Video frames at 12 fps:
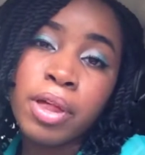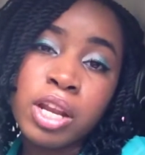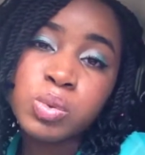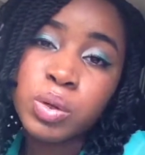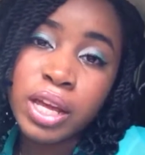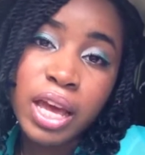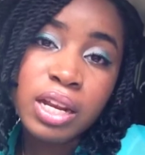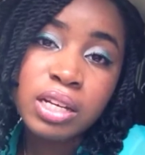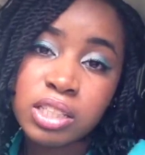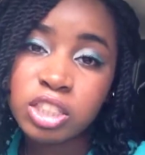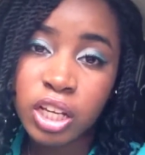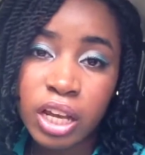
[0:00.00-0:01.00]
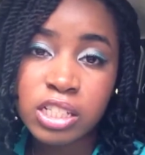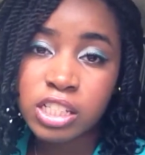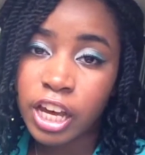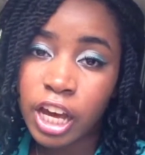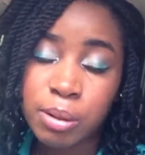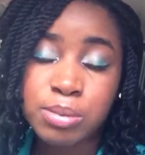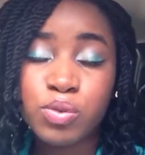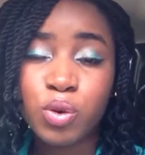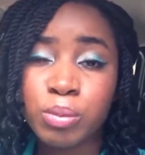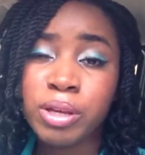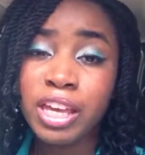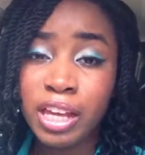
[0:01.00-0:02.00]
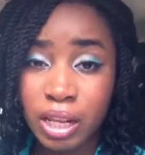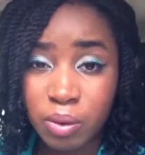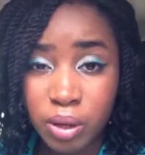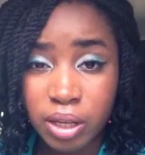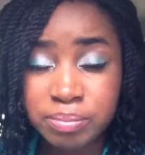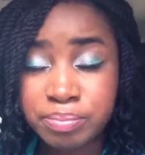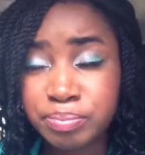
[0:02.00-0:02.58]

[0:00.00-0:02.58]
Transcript: They just went ahead and exchanged the items for me anyway.